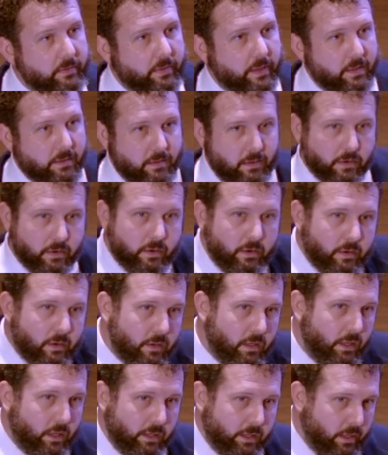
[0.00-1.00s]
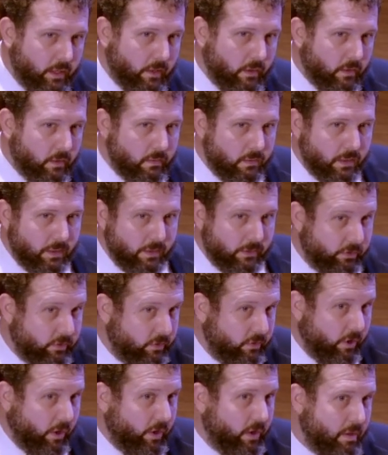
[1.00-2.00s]
that your, you know,
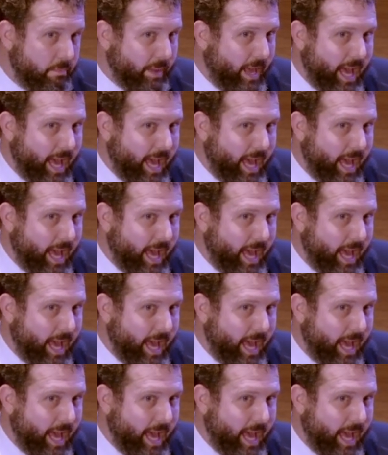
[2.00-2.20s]
startup